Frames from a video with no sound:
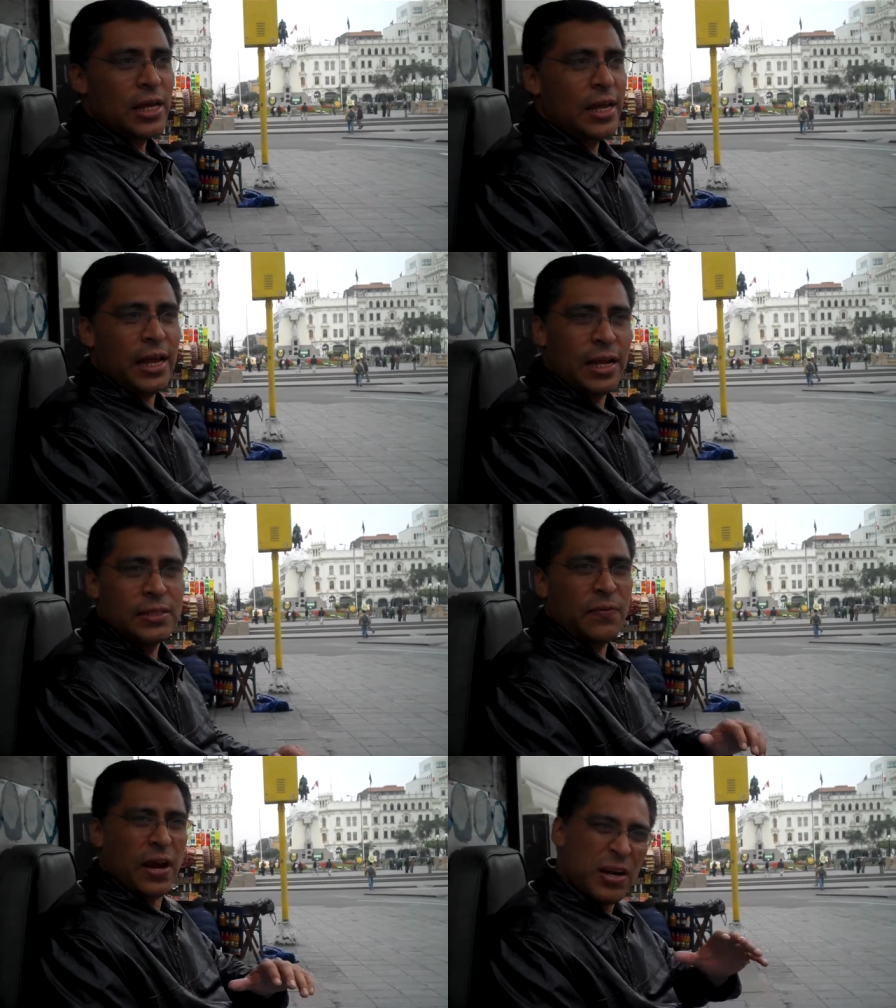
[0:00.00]
And
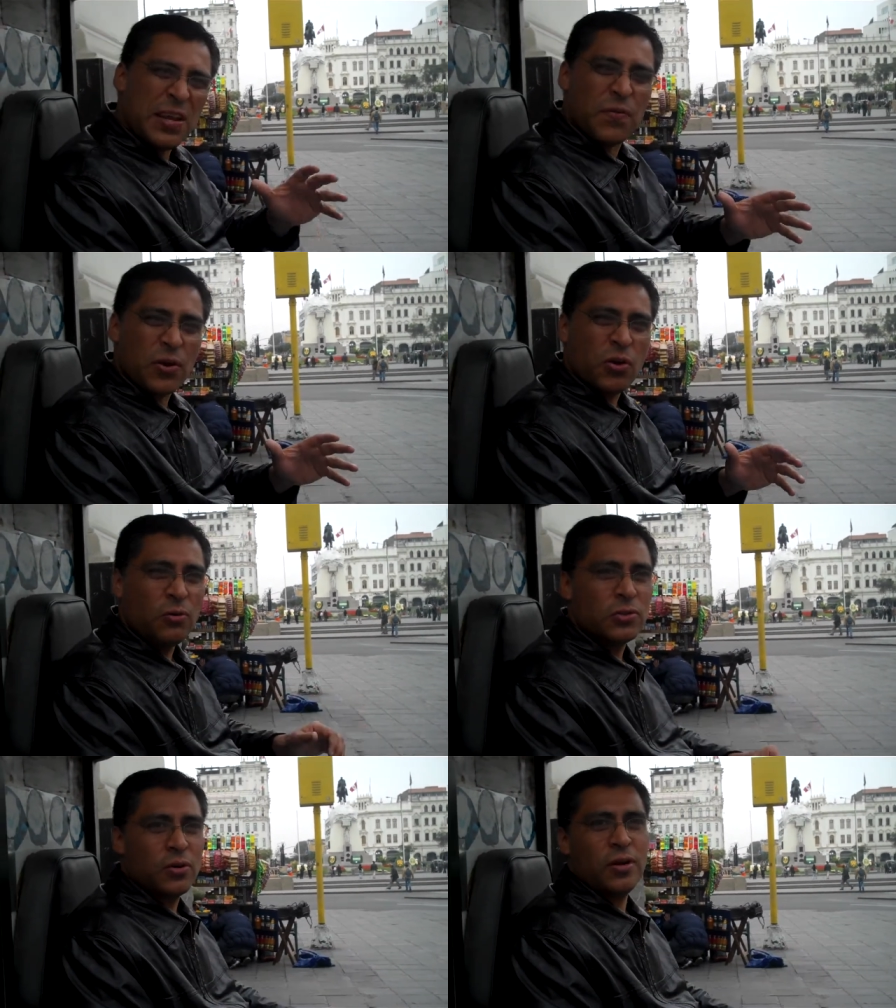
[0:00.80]
it's a very different
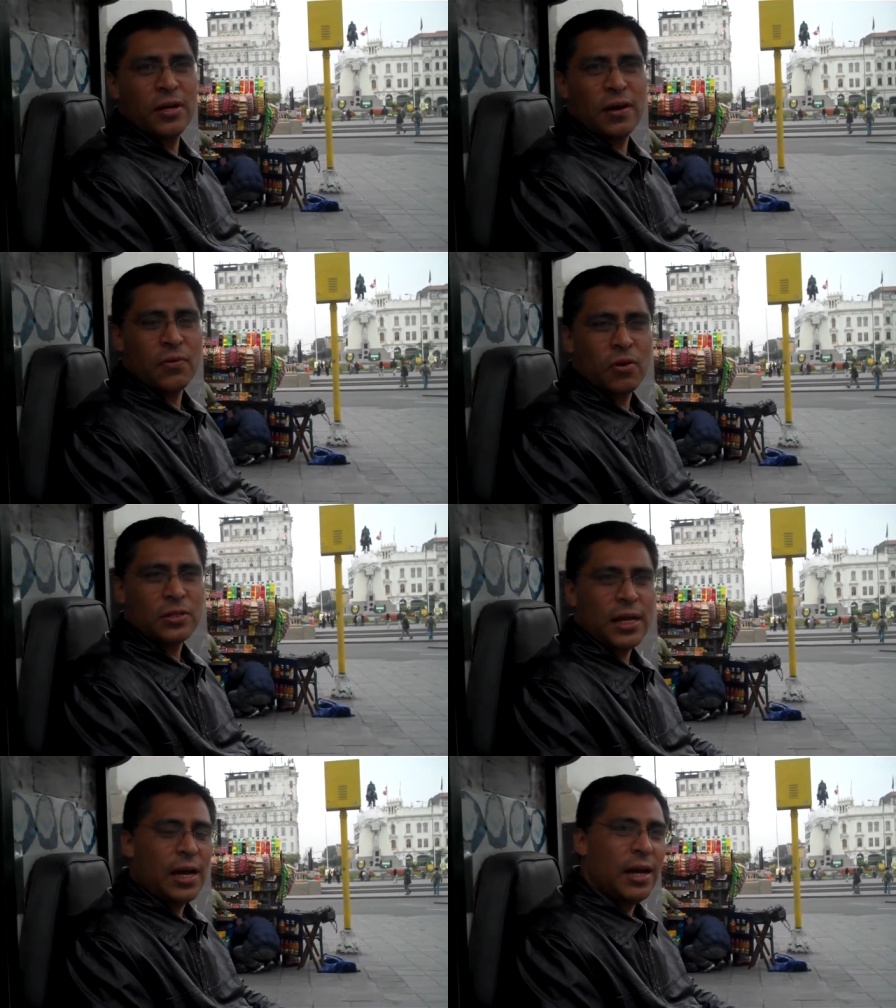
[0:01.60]
culture. Of
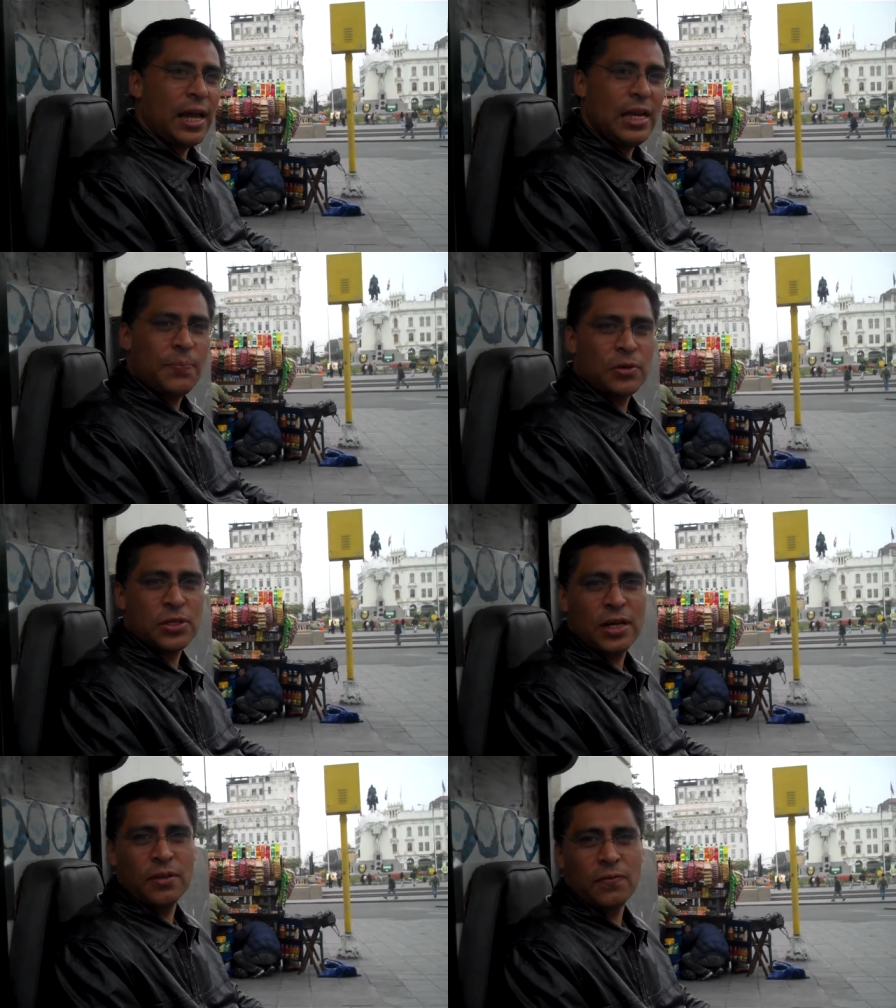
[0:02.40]
course,
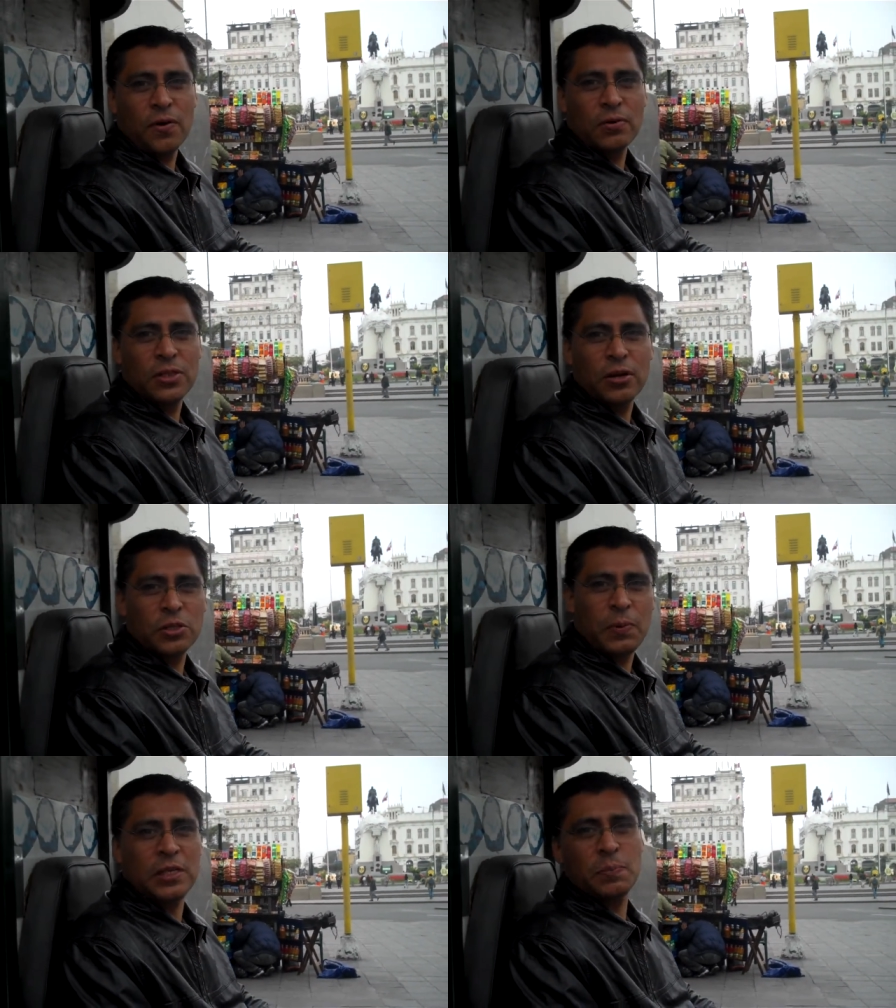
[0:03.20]
80% of the folks
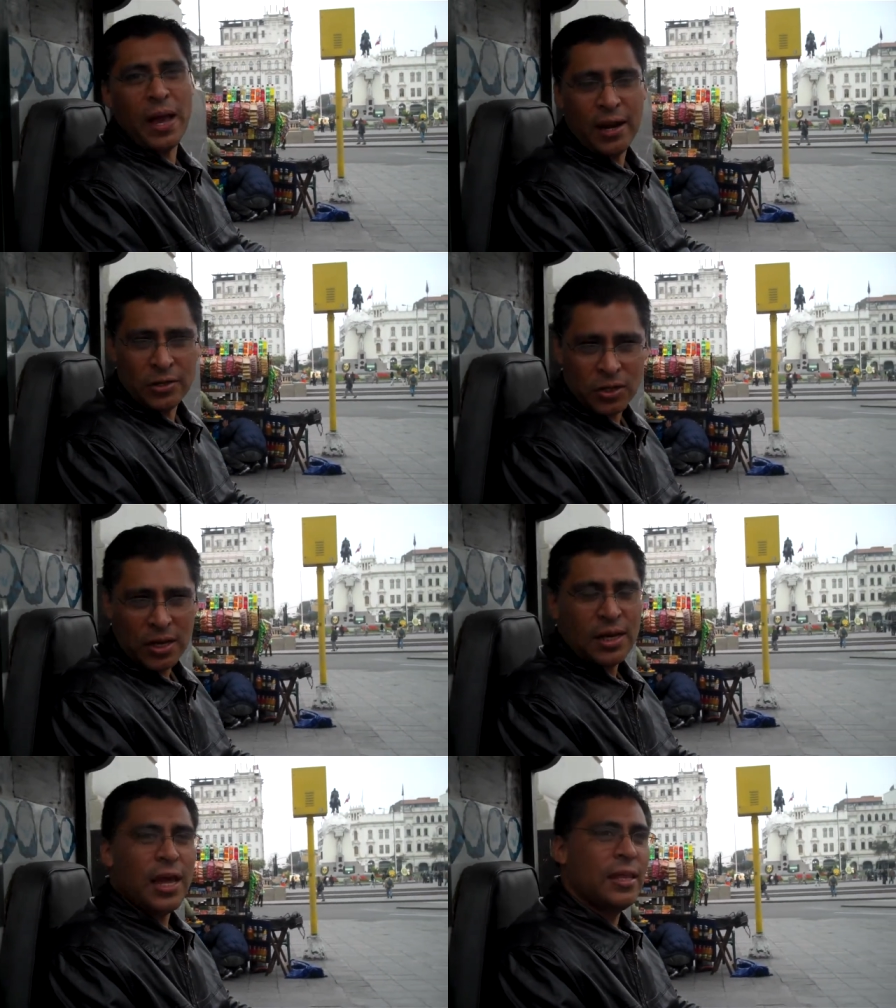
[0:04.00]
here speak Spanish,
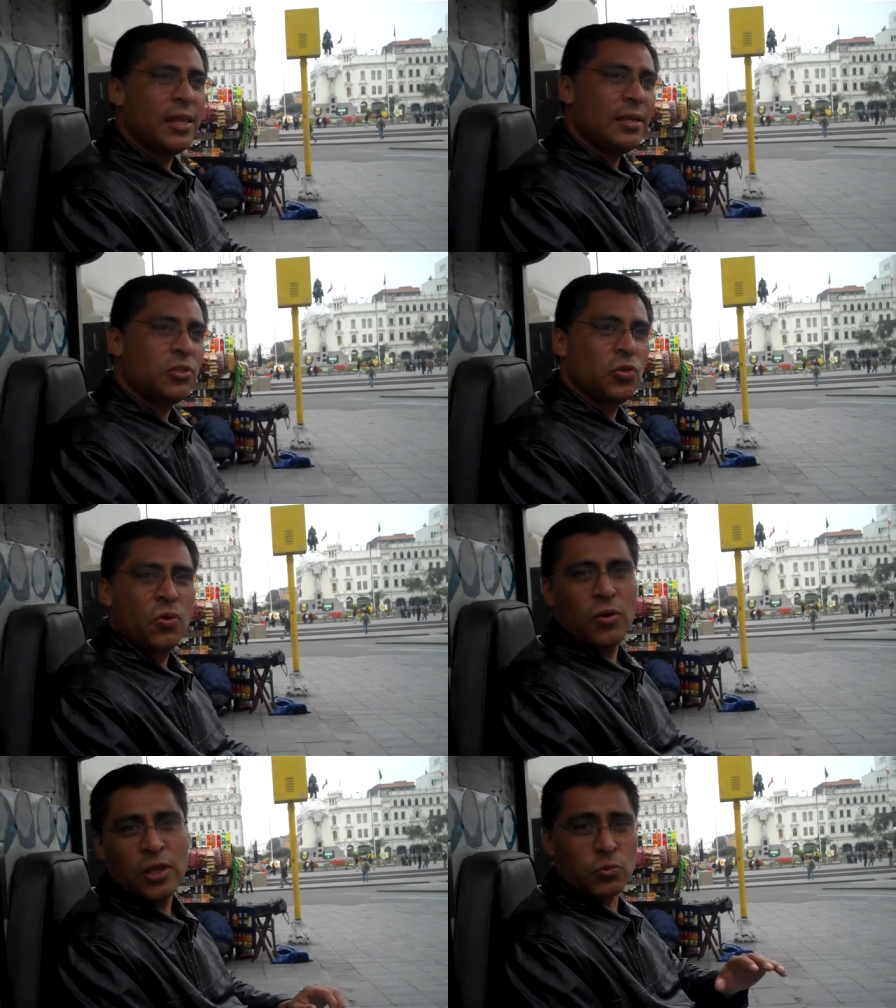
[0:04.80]
and
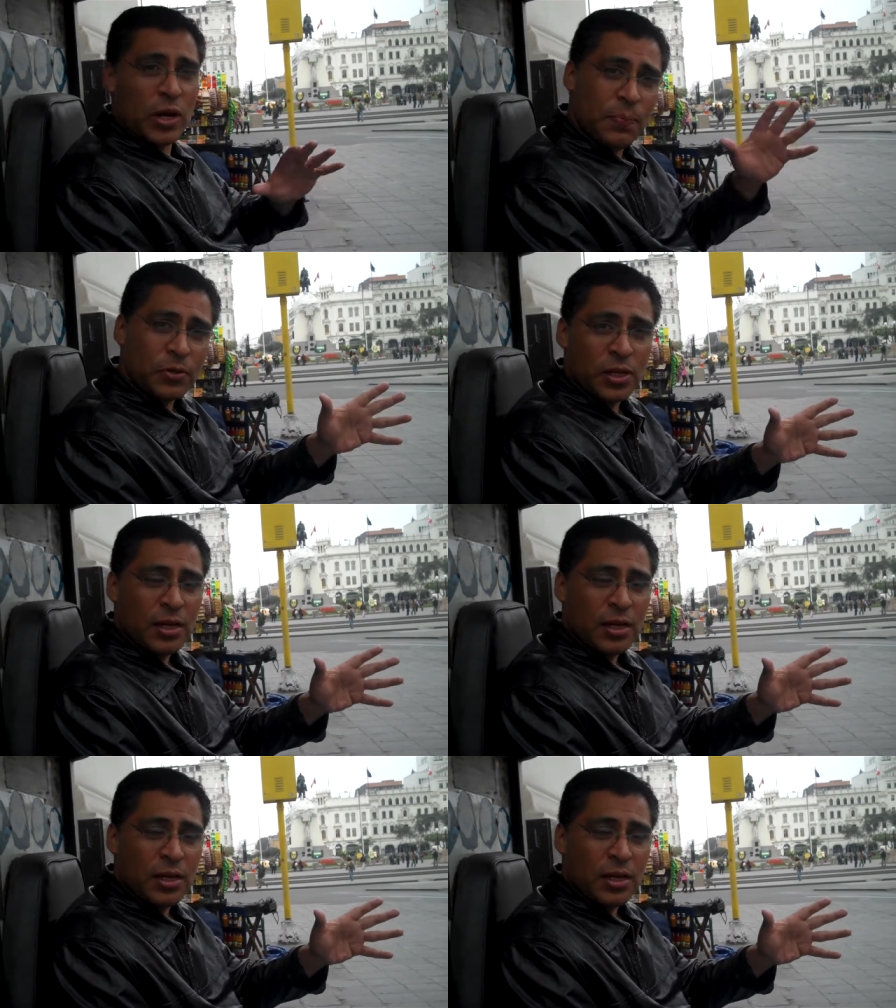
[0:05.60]
the 20%,